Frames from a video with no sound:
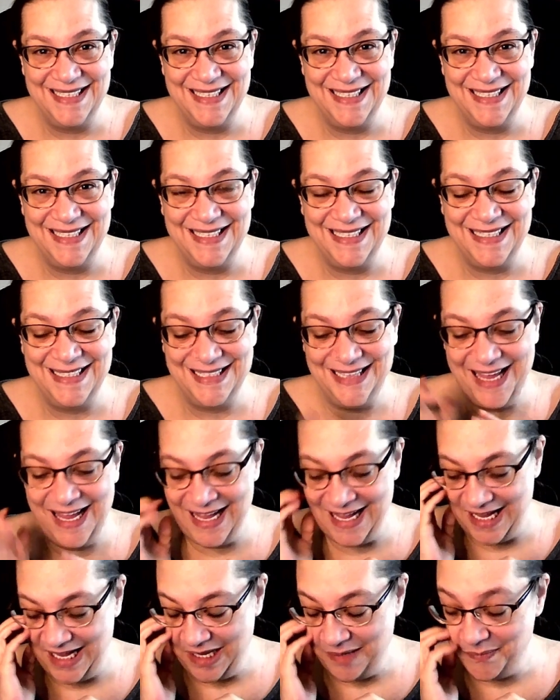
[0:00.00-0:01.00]

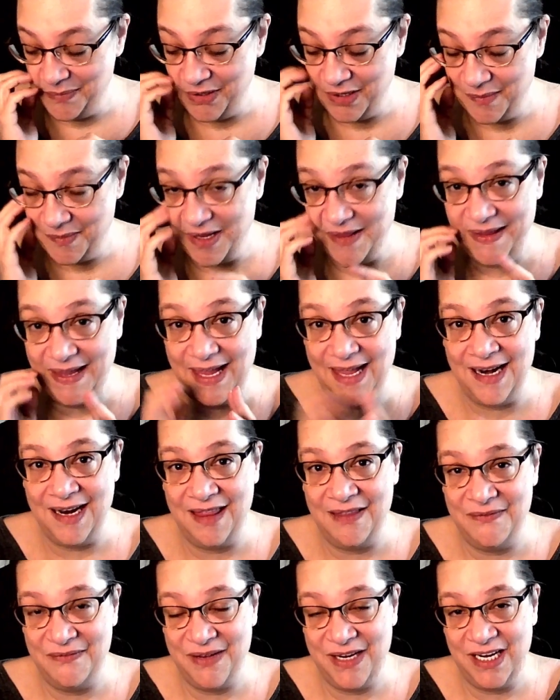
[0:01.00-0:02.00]
and put them on the end of the
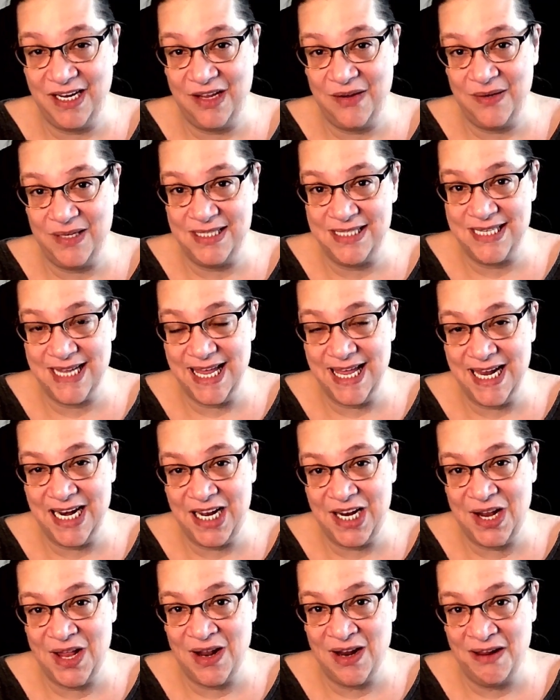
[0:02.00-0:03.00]
video and scan in
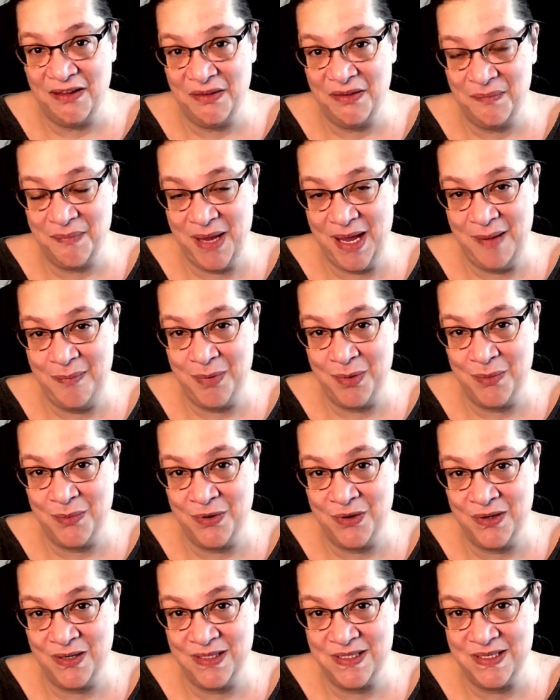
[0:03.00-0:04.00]
all of the paperwork
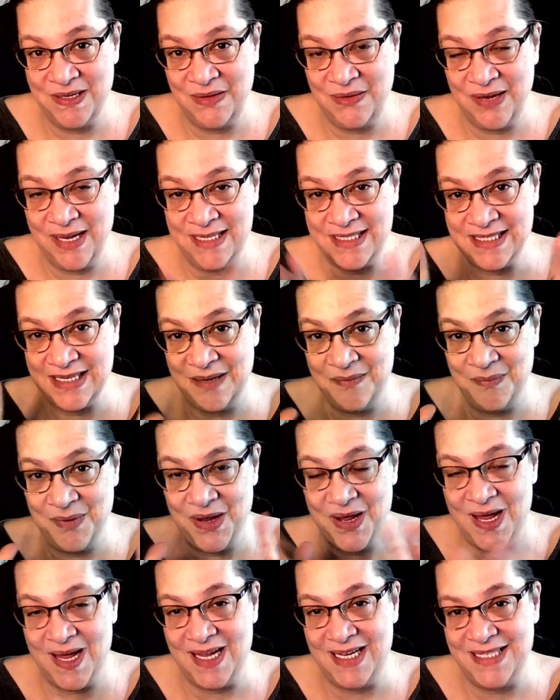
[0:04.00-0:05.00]
so you guys can
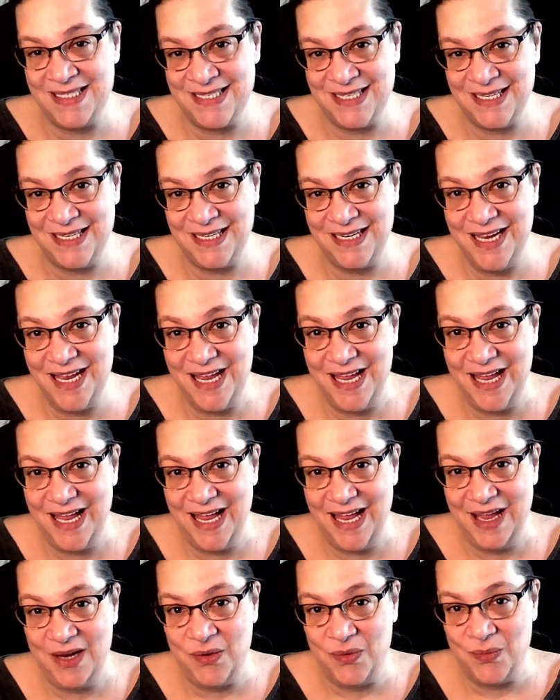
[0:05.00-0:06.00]
pause
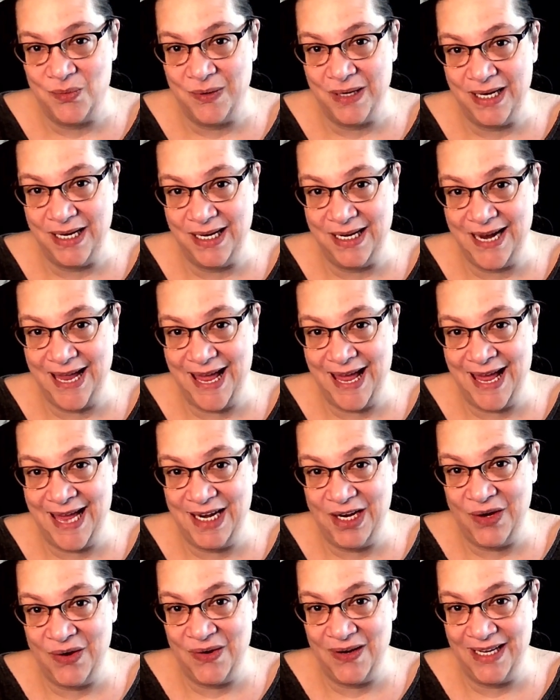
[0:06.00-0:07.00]
and read at
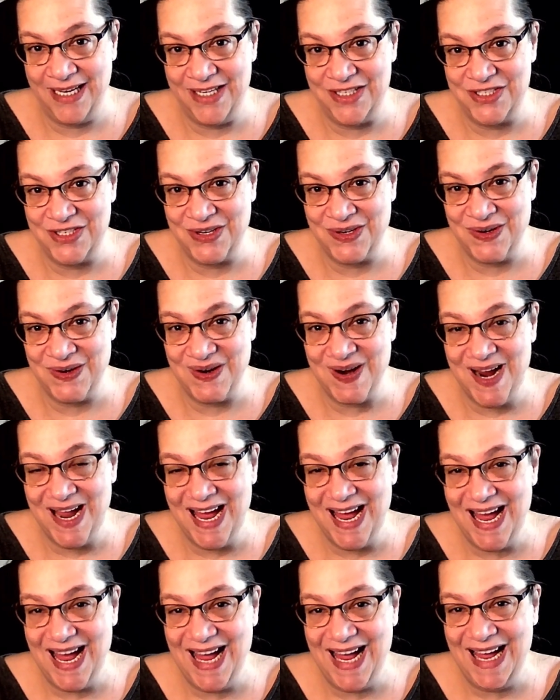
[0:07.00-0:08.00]
your leisure.
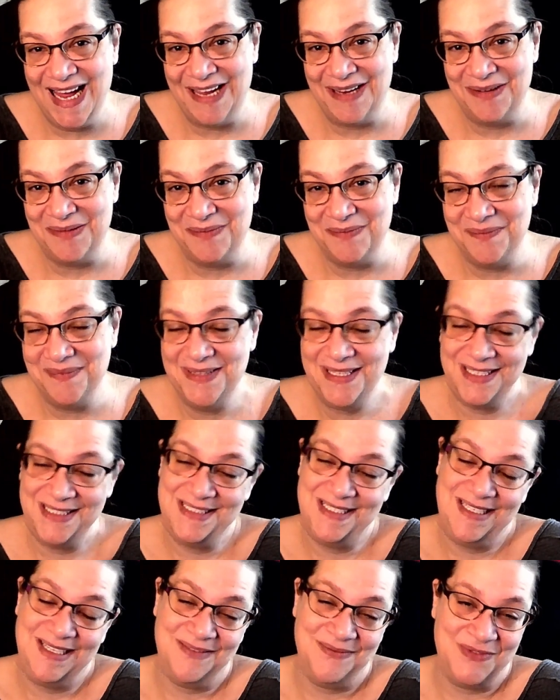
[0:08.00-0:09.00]
Thanks
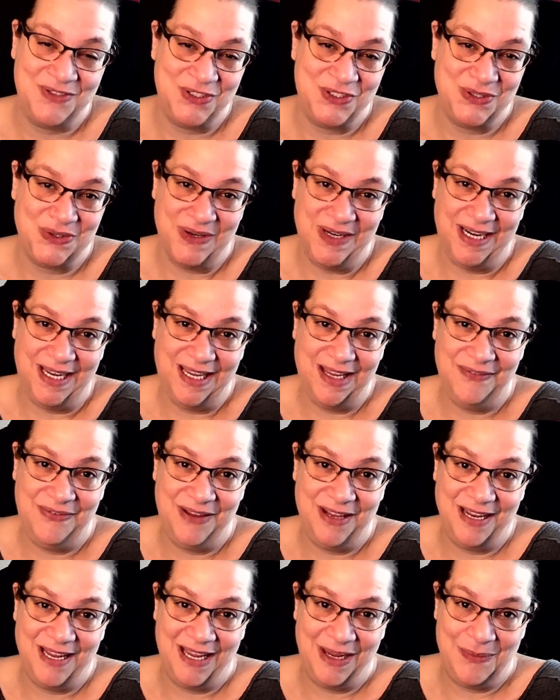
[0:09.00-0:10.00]
again for joining. If you
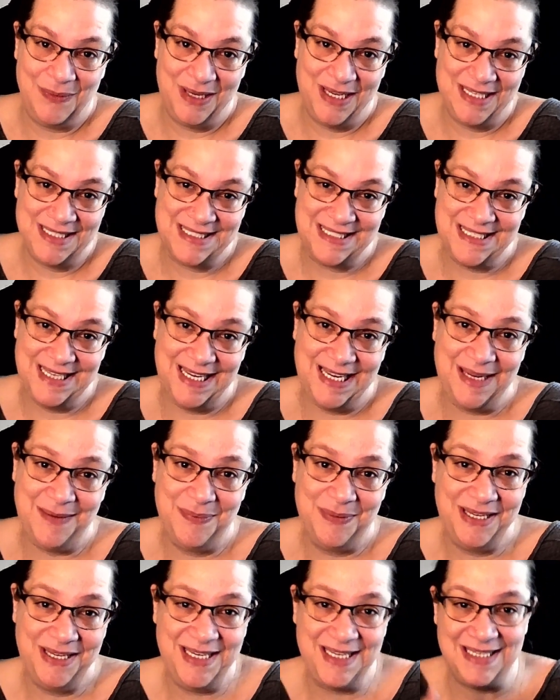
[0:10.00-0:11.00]
like what you see,
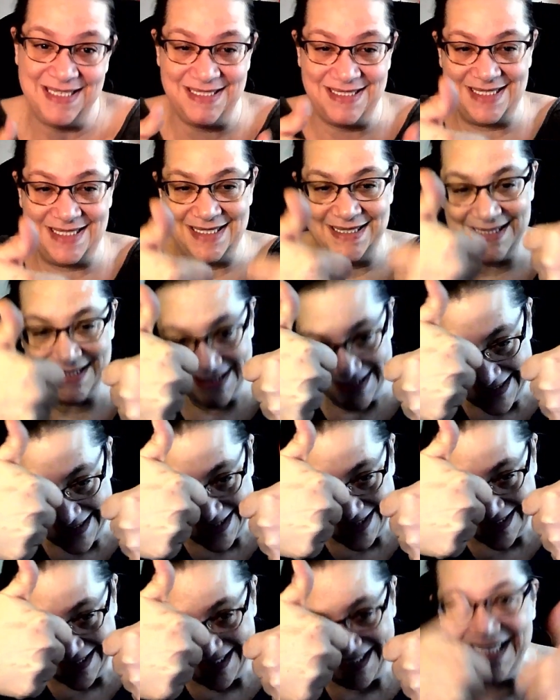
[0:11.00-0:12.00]
please
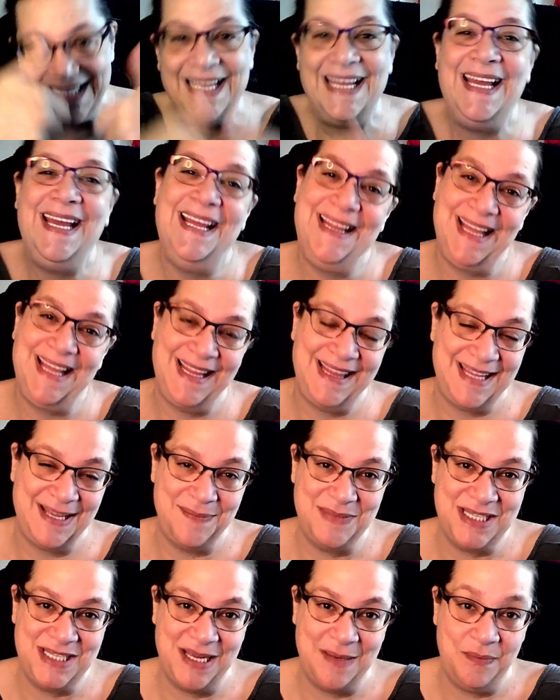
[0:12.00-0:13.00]
hit that thumbs
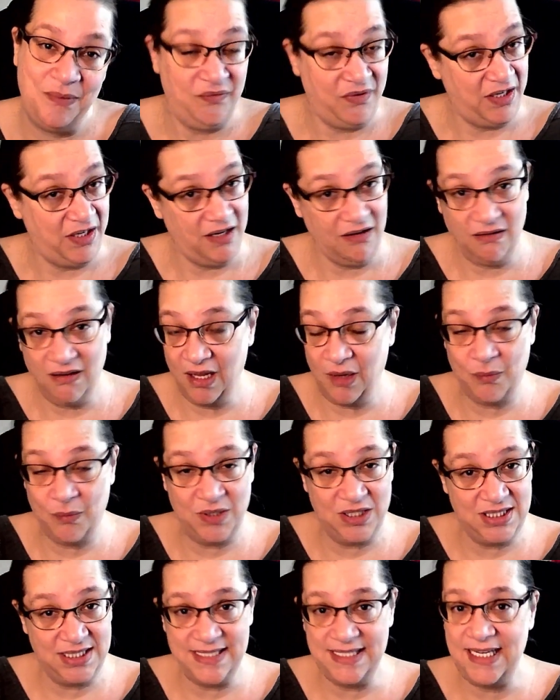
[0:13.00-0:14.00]
up. If you don't like what you
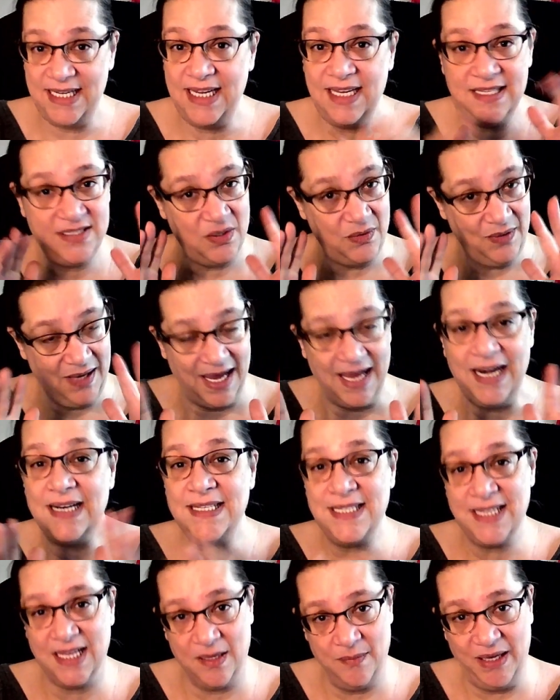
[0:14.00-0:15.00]
see, it's okay to
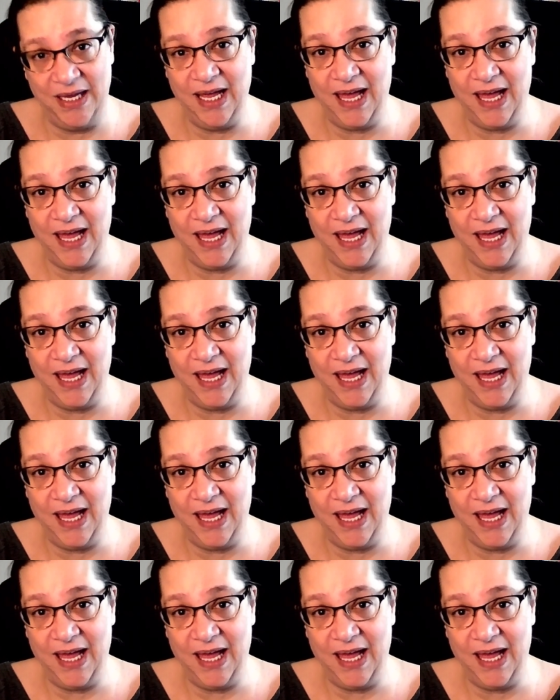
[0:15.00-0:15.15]
tell me.